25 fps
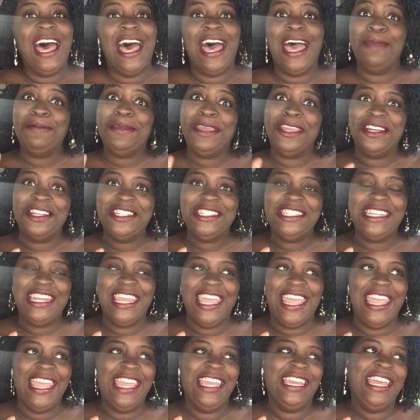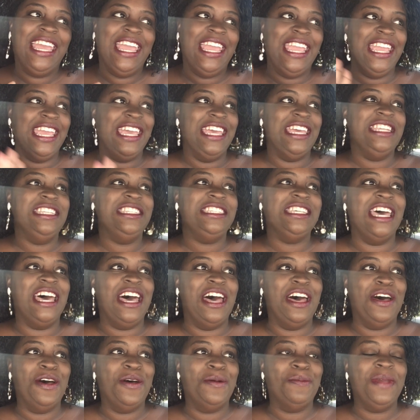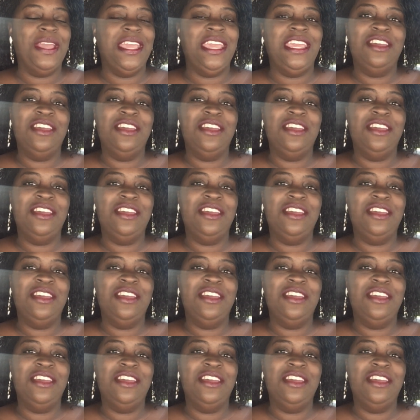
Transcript: I'm here today, and um,